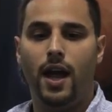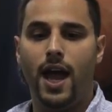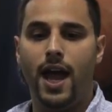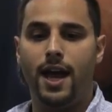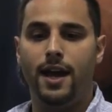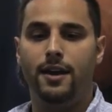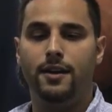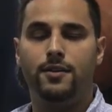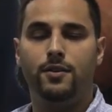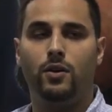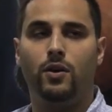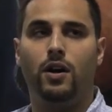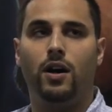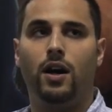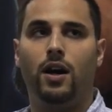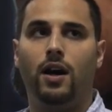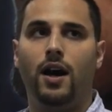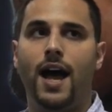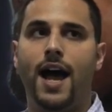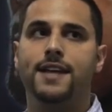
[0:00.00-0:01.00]
and
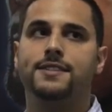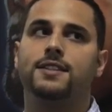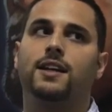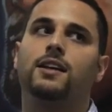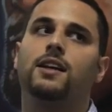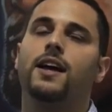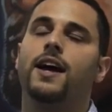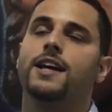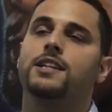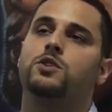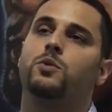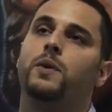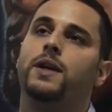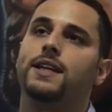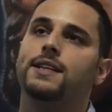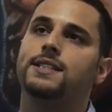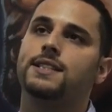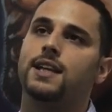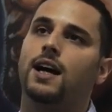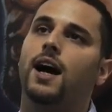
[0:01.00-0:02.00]
as a class we
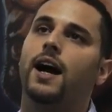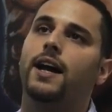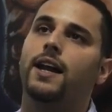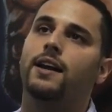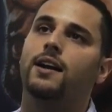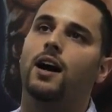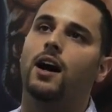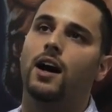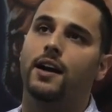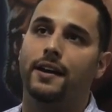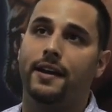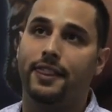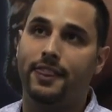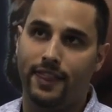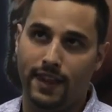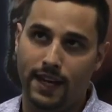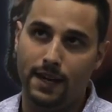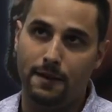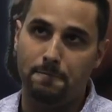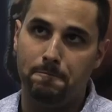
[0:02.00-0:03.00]
decided on a
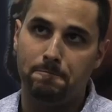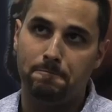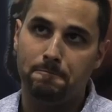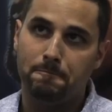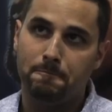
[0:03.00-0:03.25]
theme.